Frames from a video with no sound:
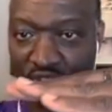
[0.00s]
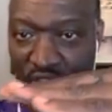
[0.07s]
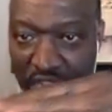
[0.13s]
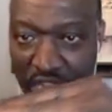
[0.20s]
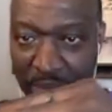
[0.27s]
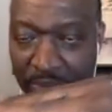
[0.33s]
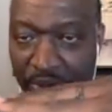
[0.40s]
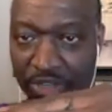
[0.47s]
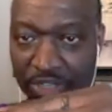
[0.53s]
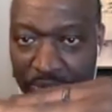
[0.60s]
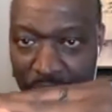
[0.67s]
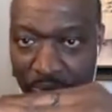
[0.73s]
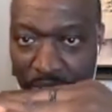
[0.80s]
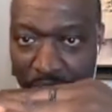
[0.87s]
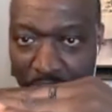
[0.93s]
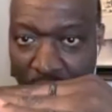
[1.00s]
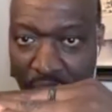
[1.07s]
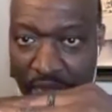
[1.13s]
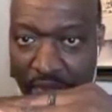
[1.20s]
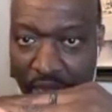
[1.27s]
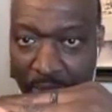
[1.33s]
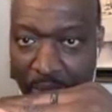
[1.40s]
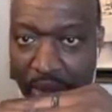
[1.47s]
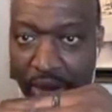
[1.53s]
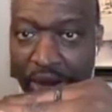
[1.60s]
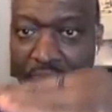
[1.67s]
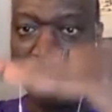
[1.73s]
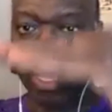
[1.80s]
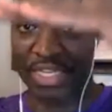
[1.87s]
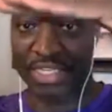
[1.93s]
You keep your income here
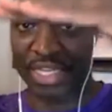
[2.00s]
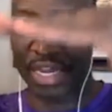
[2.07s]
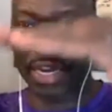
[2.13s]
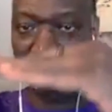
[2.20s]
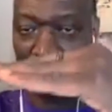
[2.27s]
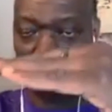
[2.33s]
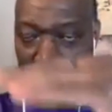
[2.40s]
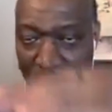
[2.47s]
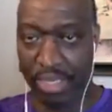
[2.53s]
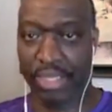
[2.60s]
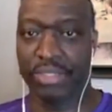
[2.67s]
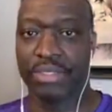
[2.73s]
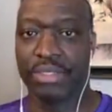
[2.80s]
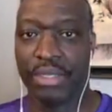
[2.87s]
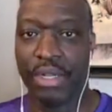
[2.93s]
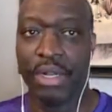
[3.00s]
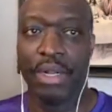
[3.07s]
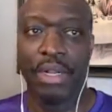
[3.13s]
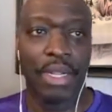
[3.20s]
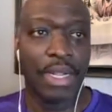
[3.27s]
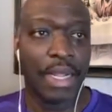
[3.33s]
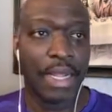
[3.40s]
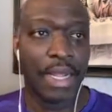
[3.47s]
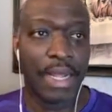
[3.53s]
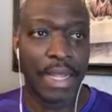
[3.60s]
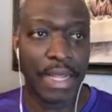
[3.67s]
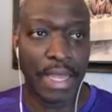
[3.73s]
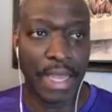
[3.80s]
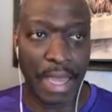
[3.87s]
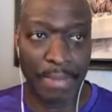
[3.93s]
instead of doing this.
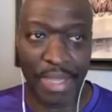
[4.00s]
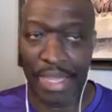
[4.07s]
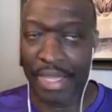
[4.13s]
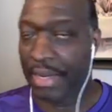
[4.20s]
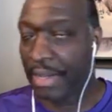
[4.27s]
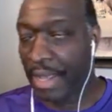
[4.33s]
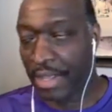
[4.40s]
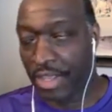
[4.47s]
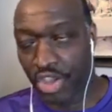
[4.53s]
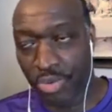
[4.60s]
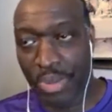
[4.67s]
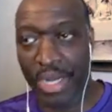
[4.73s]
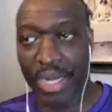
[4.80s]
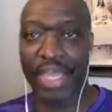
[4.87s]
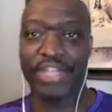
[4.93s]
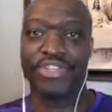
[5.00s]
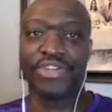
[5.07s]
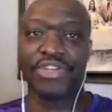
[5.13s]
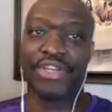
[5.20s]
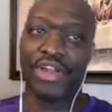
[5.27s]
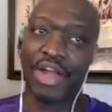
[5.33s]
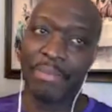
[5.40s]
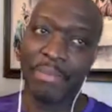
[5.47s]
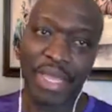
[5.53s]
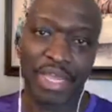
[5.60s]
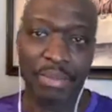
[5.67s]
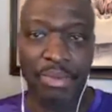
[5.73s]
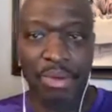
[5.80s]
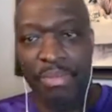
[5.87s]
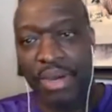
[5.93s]
I mean, human nature, I'm
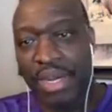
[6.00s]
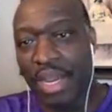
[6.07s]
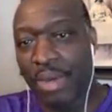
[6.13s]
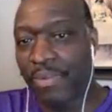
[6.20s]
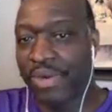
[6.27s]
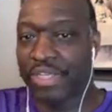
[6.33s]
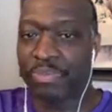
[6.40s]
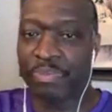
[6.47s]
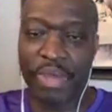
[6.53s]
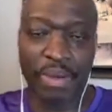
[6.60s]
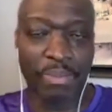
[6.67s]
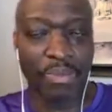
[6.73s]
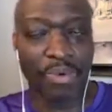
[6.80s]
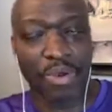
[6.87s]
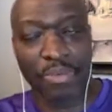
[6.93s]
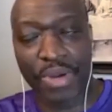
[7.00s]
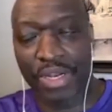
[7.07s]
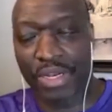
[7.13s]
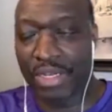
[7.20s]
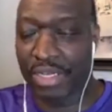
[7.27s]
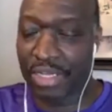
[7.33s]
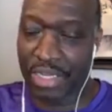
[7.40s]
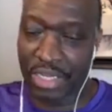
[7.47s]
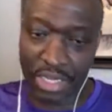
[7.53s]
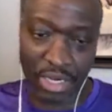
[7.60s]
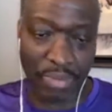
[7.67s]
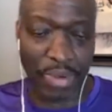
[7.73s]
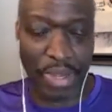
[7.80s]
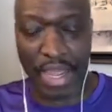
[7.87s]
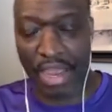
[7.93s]
making more money, I want to spend more, I want to look good
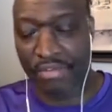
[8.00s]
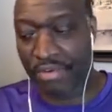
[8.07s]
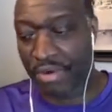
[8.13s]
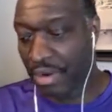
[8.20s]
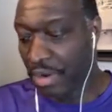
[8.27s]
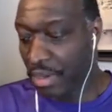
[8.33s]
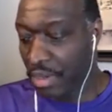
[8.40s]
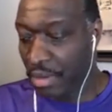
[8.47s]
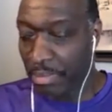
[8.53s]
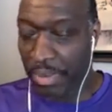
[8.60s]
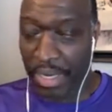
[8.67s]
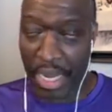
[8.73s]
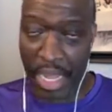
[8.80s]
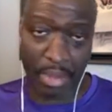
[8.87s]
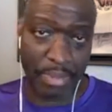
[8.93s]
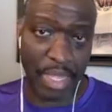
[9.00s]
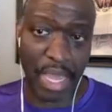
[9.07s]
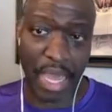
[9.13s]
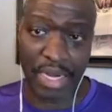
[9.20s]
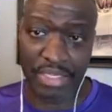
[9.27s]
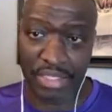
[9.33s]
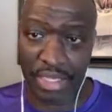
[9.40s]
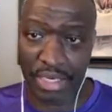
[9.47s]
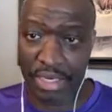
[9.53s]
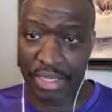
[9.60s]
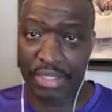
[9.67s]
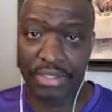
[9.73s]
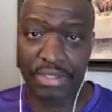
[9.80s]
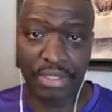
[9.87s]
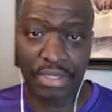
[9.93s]
or whatever. But I'll be honest, in
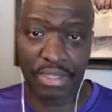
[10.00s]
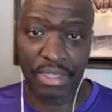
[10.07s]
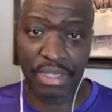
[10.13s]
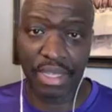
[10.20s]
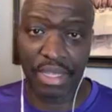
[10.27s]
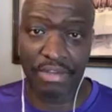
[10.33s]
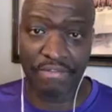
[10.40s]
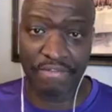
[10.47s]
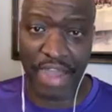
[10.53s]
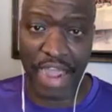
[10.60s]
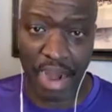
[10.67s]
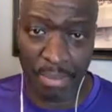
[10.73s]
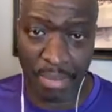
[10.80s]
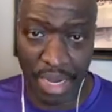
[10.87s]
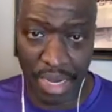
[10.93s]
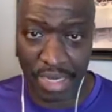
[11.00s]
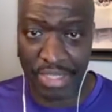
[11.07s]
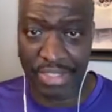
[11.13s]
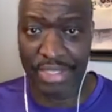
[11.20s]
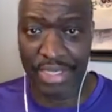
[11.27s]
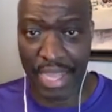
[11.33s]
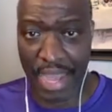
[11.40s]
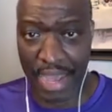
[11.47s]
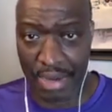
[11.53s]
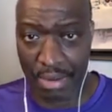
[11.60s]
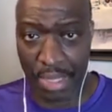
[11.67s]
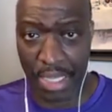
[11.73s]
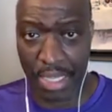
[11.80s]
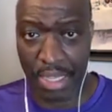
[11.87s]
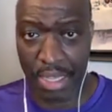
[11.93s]
this environment, in this
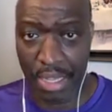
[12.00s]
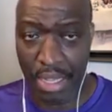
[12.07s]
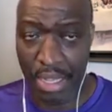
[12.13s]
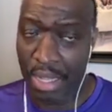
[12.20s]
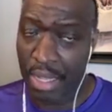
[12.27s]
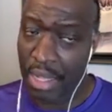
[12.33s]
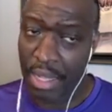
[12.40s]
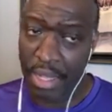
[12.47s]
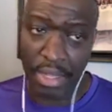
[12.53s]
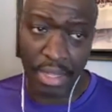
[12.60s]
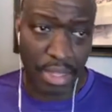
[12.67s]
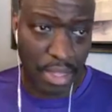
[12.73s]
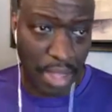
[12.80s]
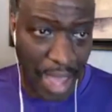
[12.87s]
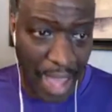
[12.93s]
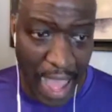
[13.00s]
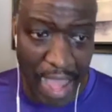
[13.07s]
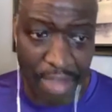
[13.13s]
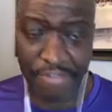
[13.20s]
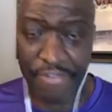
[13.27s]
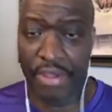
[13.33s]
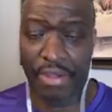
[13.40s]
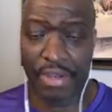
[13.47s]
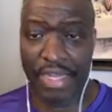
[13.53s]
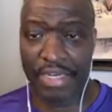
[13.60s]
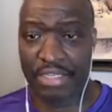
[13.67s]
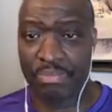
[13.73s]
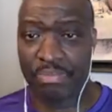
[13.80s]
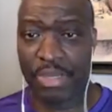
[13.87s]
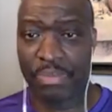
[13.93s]
economy, I feel like,
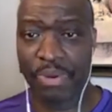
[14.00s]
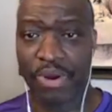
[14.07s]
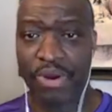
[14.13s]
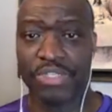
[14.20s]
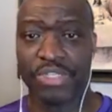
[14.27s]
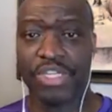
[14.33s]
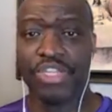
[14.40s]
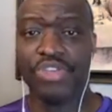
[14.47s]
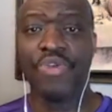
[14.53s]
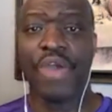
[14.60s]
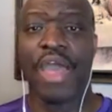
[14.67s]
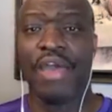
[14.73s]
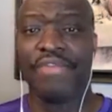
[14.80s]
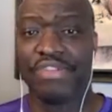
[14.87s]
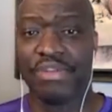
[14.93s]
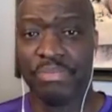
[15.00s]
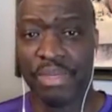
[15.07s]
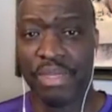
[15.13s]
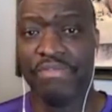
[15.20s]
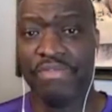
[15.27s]
just me personally, you have to be